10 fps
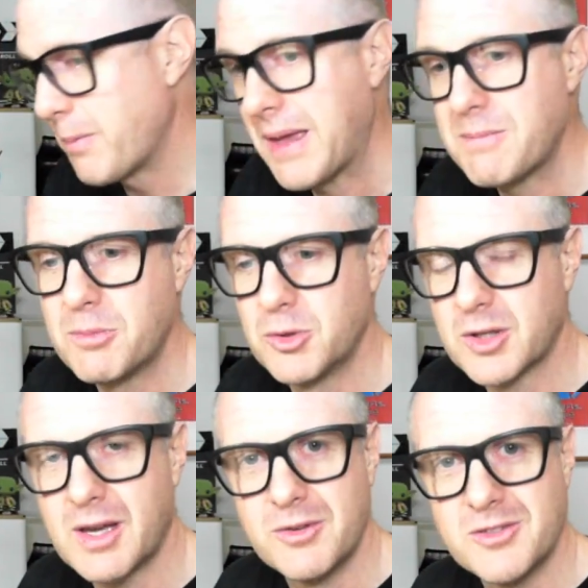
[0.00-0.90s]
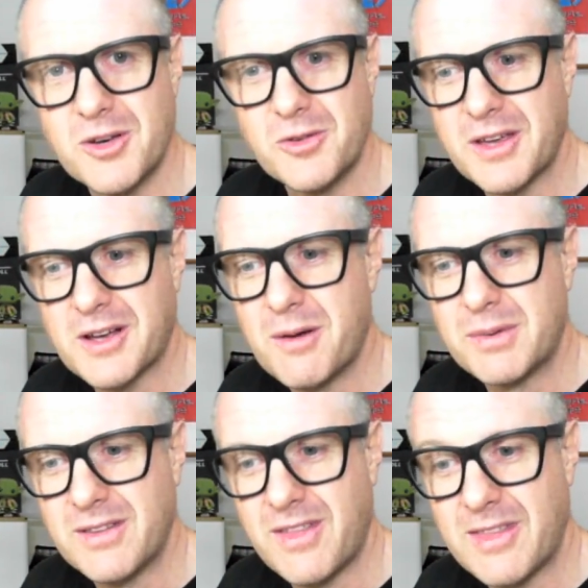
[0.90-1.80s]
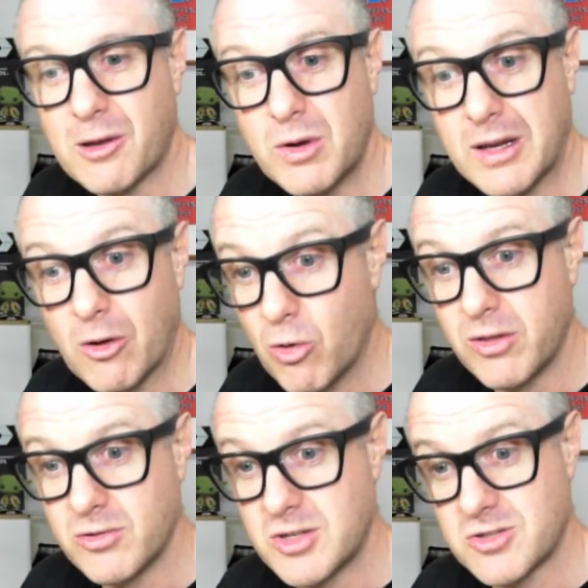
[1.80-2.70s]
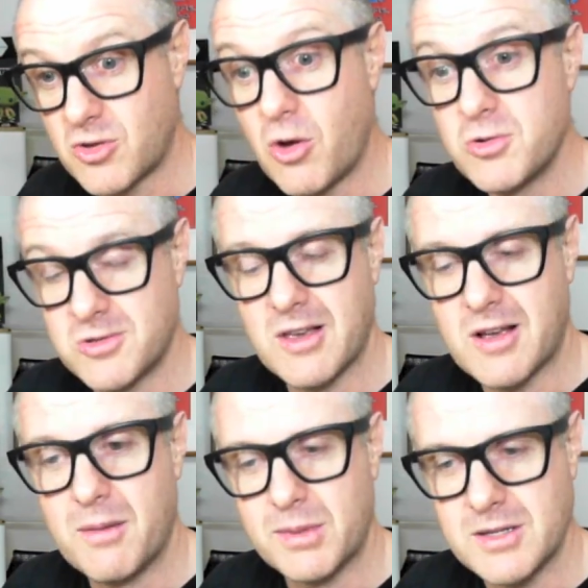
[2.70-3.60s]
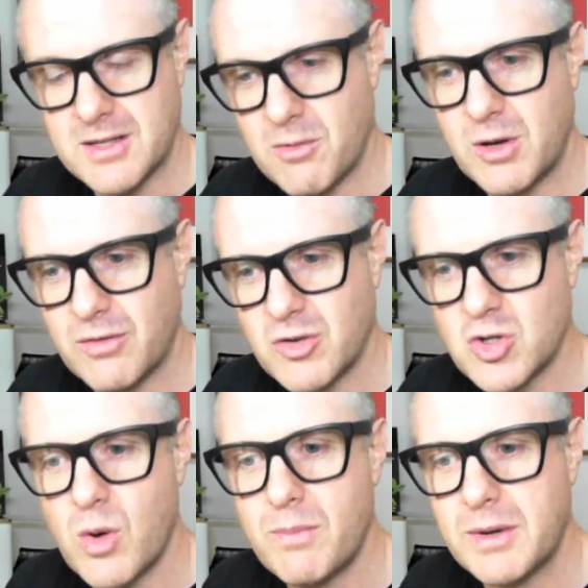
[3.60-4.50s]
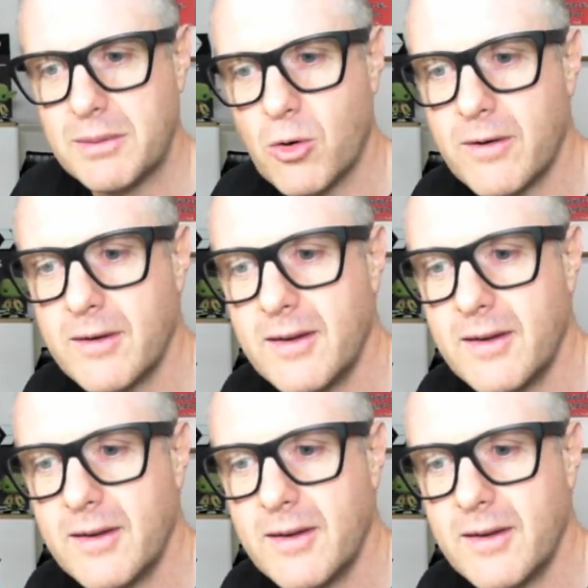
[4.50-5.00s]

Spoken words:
pay people to come and tell their company that they're quitting, or they'll just ghost their companies. They won't even show up anymore.